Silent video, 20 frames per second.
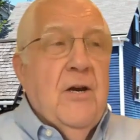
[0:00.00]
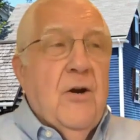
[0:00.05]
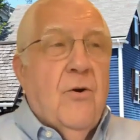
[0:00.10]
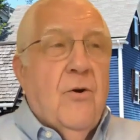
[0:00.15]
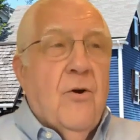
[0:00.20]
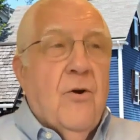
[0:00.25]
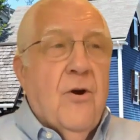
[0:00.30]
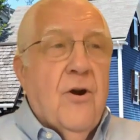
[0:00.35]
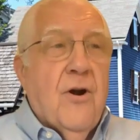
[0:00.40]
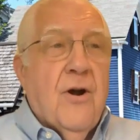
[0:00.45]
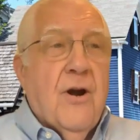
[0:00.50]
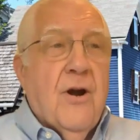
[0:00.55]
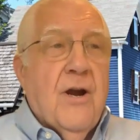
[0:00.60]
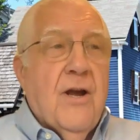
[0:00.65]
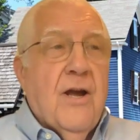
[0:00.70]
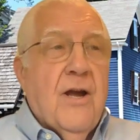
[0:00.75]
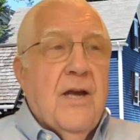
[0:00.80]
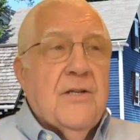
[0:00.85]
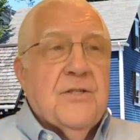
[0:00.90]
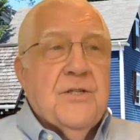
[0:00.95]

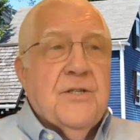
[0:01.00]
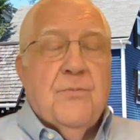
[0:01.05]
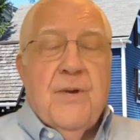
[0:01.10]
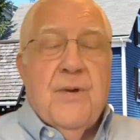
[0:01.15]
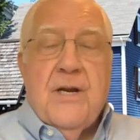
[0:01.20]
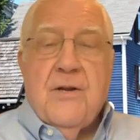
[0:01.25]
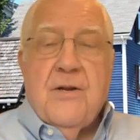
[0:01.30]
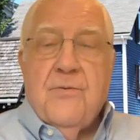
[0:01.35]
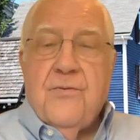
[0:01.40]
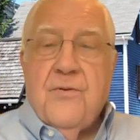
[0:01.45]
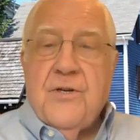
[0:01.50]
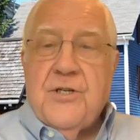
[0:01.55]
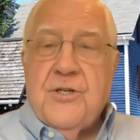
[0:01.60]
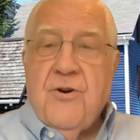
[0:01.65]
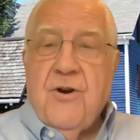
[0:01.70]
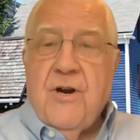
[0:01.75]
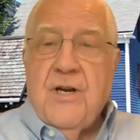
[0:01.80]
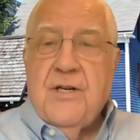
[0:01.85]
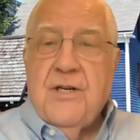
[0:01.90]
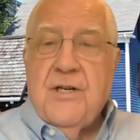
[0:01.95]
or as a
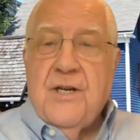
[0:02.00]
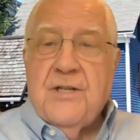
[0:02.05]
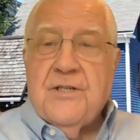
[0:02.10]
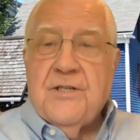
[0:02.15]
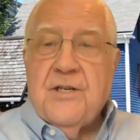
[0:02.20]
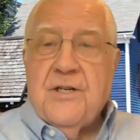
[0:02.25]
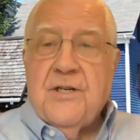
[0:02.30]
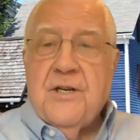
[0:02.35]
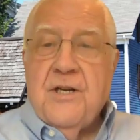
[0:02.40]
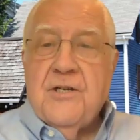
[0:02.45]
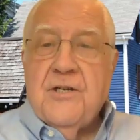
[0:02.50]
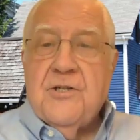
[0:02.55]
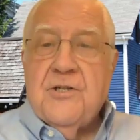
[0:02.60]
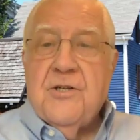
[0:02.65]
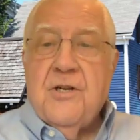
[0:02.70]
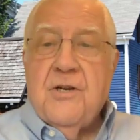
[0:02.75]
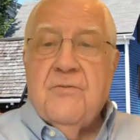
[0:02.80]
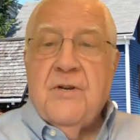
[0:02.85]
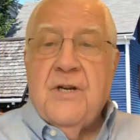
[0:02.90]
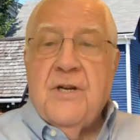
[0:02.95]
beneficiary
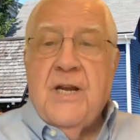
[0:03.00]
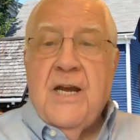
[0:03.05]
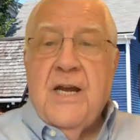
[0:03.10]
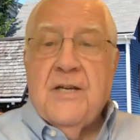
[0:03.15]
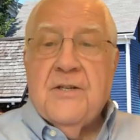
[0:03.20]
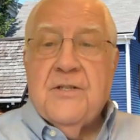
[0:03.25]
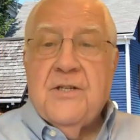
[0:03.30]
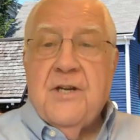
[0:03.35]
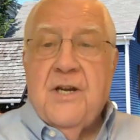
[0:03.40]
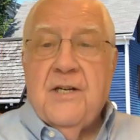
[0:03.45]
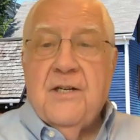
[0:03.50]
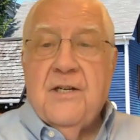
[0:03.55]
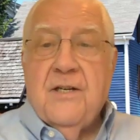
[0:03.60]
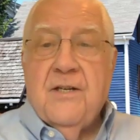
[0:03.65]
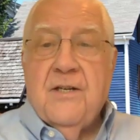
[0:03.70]
designation of an asset.